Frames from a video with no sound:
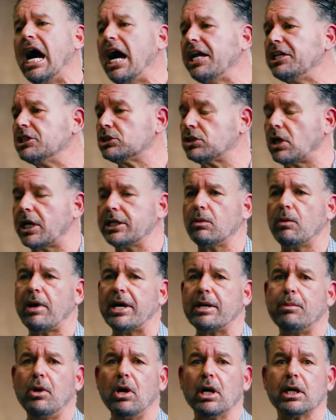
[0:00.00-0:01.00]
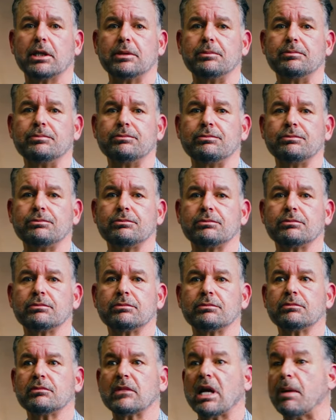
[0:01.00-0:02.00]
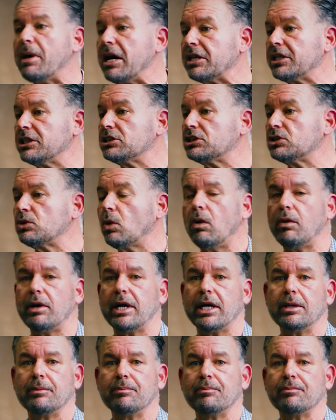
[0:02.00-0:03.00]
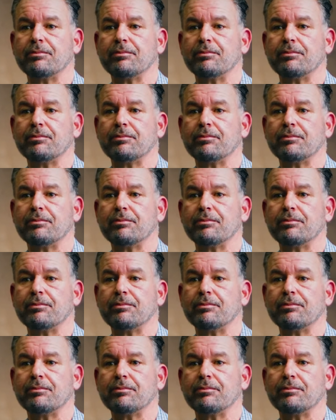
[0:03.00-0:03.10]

I decided to write a book about this story.